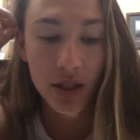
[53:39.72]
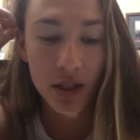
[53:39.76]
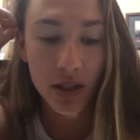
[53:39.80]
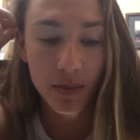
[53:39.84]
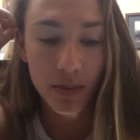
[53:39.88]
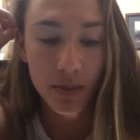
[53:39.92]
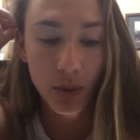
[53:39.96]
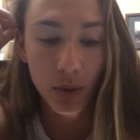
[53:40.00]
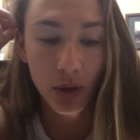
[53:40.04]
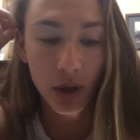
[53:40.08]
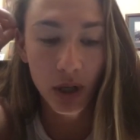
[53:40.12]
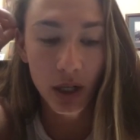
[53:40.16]

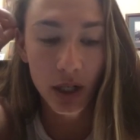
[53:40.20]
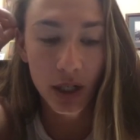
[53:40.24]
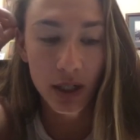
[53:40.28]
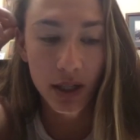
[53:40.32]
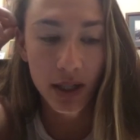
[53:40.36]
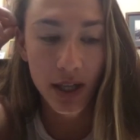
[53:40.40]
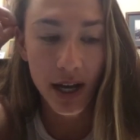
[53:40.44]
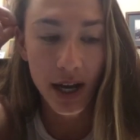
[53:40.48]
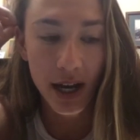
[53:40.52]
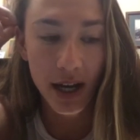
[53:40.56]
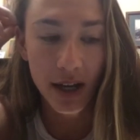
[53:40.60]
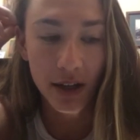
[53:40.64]
in
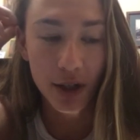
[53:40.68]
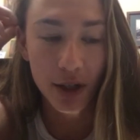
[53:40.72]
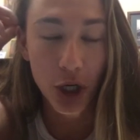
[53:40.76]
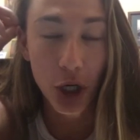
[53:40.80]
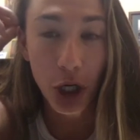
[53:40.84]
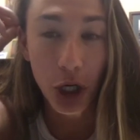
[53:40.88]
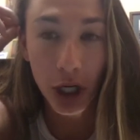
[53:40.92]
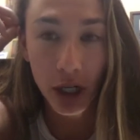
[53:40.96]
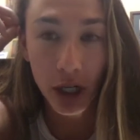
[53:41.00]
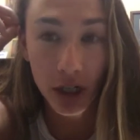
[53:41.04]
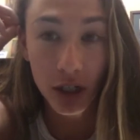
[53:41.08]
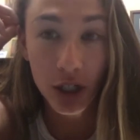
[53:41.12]
sport
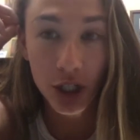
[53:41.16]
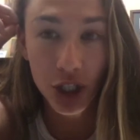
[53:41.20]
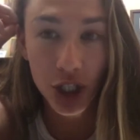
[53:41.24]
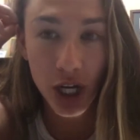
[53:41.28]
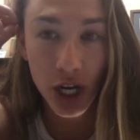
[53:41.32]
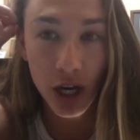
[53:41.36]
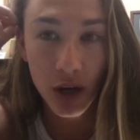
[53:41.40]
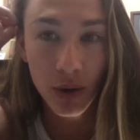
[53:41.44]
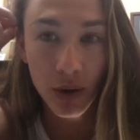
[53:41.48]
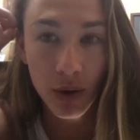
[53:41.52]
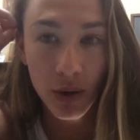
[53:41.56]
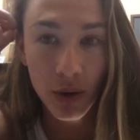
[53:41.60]
that aren't
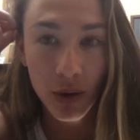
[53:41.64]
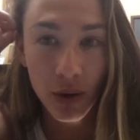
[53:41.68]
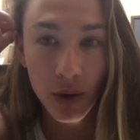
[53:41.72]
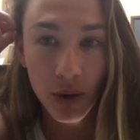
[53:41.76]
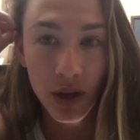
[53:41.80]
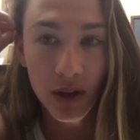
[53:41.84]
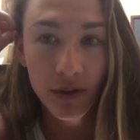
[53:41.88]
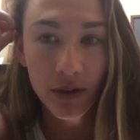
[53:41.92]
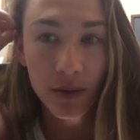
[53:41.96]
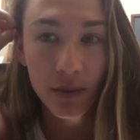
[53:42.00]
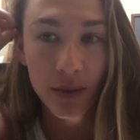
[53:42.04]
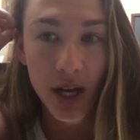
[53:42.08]
going to shy
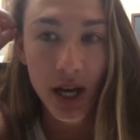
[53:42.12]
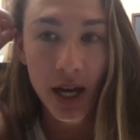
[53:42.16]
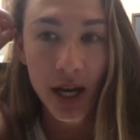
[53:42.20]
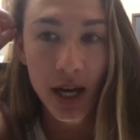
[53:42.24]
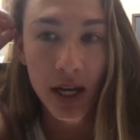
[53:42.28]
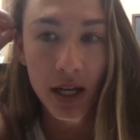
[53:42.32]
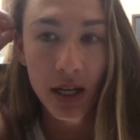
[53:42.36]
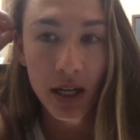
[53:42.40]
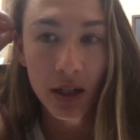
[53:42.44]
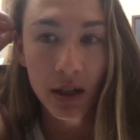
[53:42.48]
away from that,